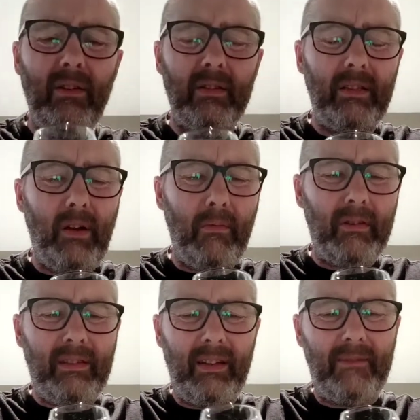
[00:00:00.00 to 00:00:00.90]
nose. It's
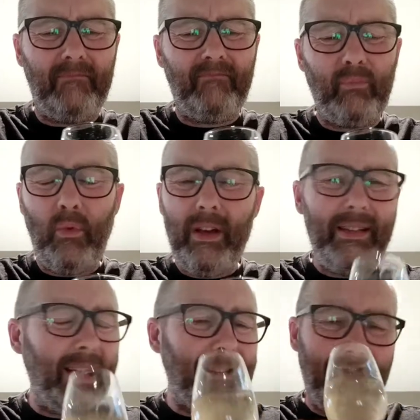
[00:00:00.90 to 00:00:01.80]
almost, what
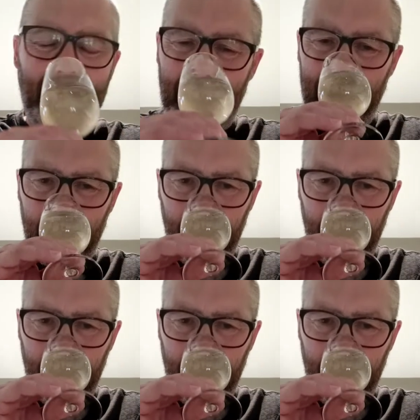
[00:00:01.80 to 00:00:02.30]
is it? It's like,